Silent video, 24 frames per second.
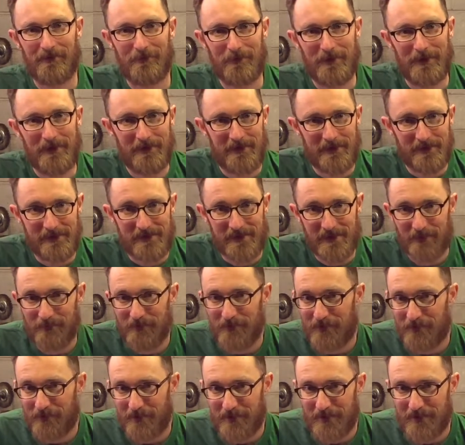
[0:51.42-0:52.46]
the windlass can
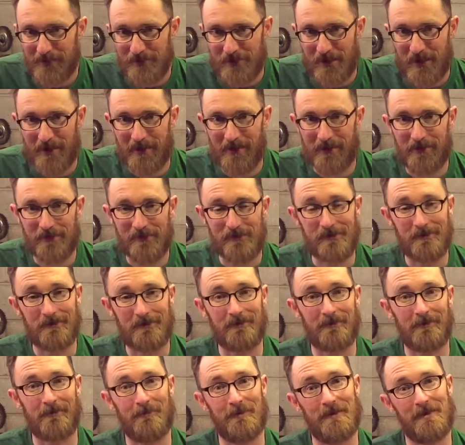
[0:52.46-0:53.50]
be quite a challenge. It
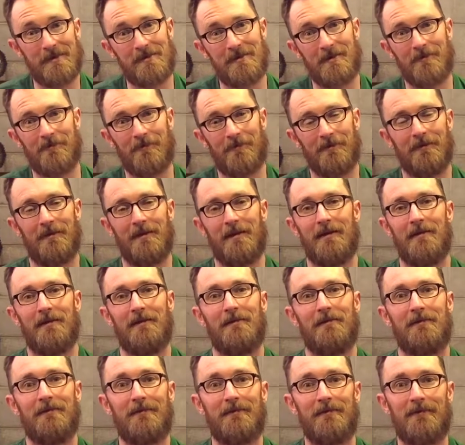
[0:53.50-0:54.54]
took me several
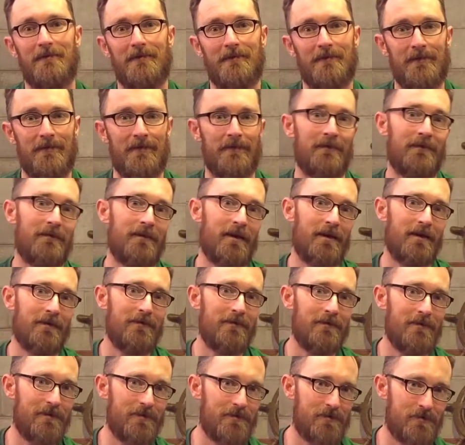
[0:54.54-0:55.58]
days, and I had
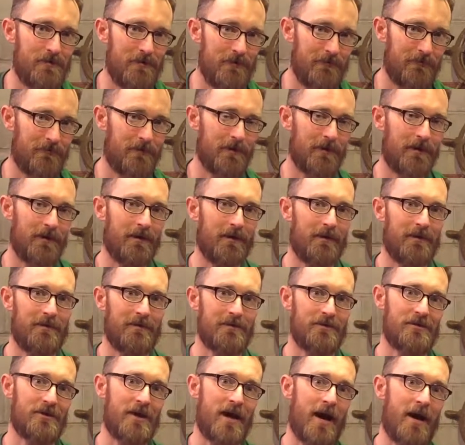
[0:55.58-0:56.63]
the luxury of working in
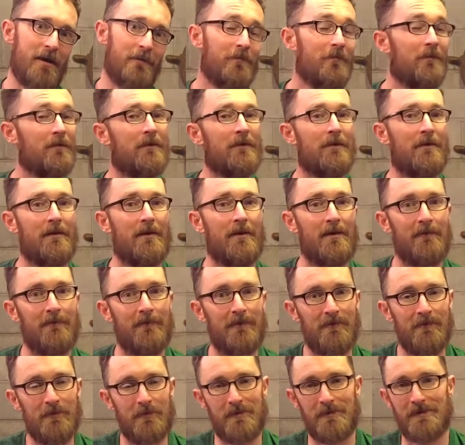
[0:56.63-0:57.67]
a shop with all
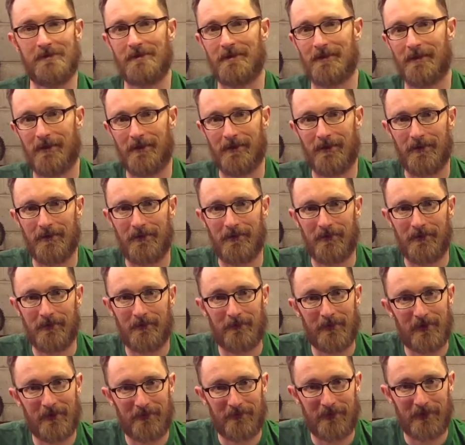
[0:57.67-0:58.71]
the tools that I needed at
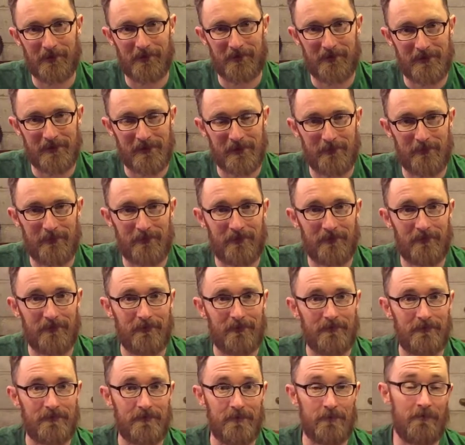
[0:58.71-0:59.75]
my fingertips.
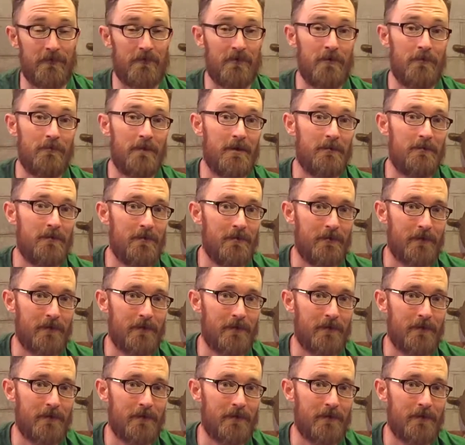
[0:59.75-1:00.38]
Some of you may be